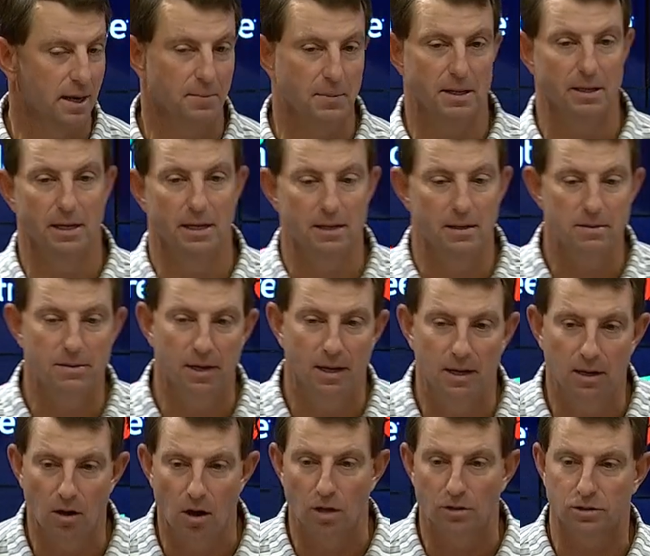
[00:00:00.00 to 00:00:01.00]
I mean,
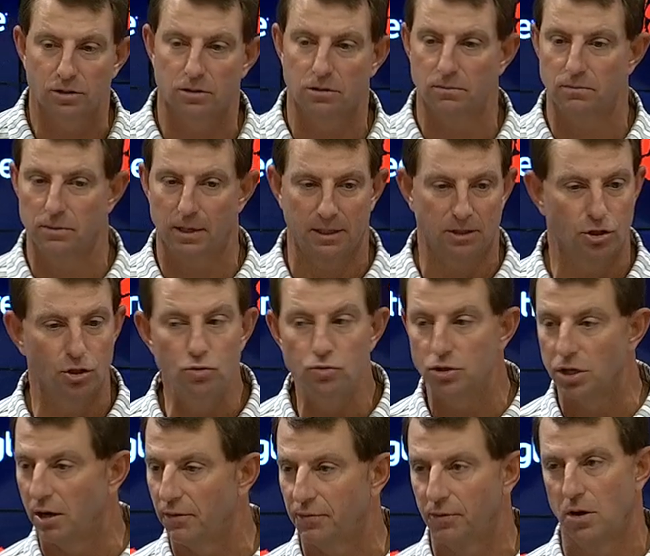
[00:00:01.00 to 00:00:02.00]
they lost, they had two
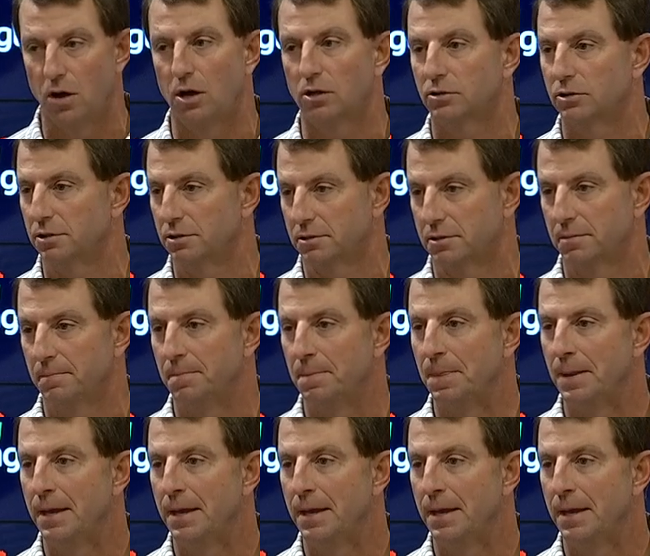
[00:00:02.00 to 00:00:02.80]
tough losses.